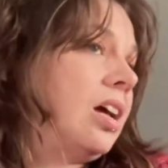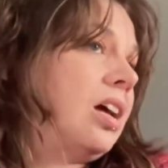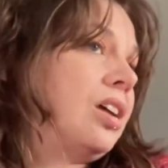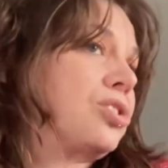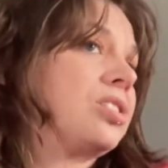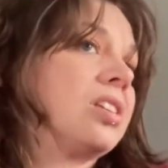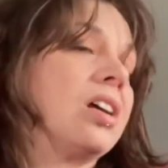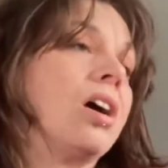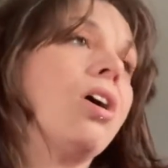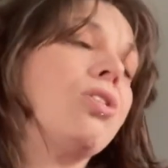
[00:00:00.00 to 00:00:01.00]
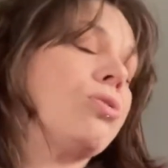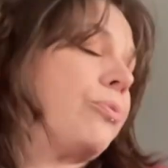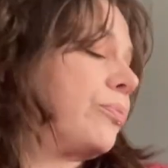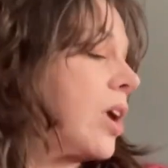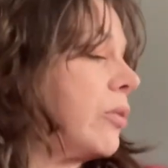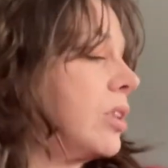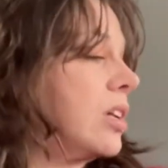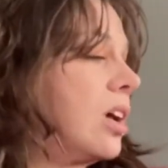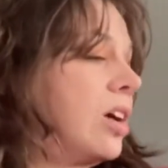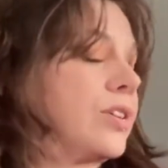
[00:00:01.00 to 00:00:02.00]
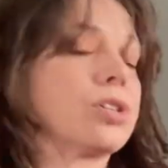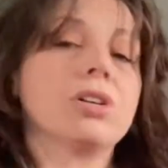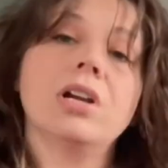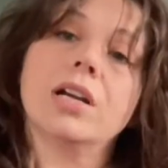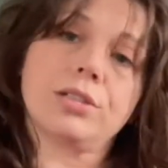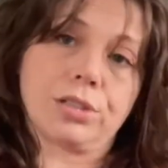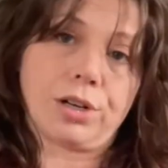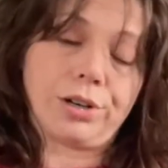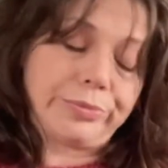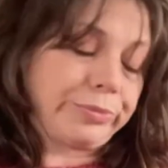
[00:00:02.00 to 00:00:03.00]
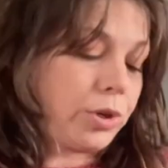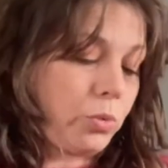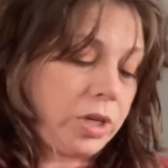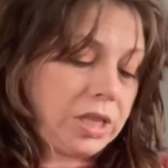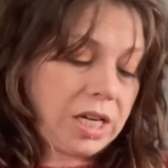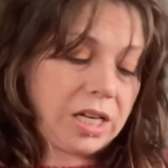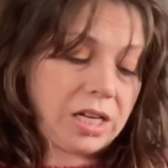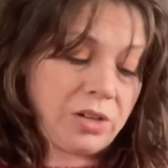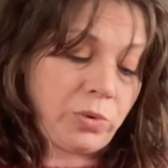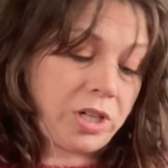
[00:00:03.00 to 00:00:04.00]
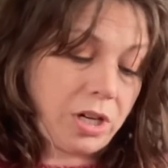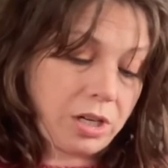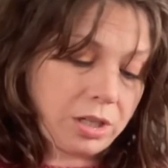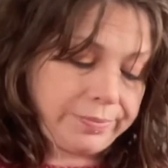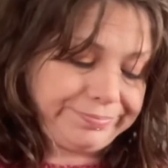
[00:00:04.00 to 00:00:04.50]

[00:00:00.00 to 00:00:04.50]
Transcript: she said, oh, I would like to have a shirt and a skirt, one light and one dark.